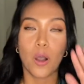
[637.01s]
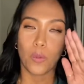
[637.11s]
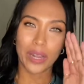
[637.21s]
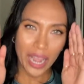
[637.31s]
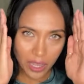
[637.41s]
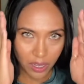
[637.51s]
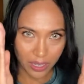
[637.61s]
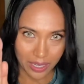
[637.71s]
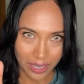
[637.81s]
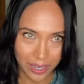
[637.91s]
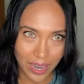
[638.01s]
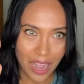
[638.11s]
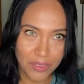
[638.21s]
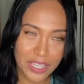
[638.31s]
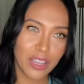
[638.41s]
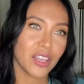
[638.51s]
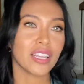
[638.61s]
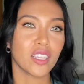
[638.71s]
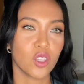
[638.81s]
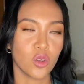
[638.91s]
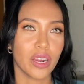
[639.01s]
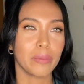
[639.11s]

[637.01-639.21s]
when I looked at it, I have to tell you guys a story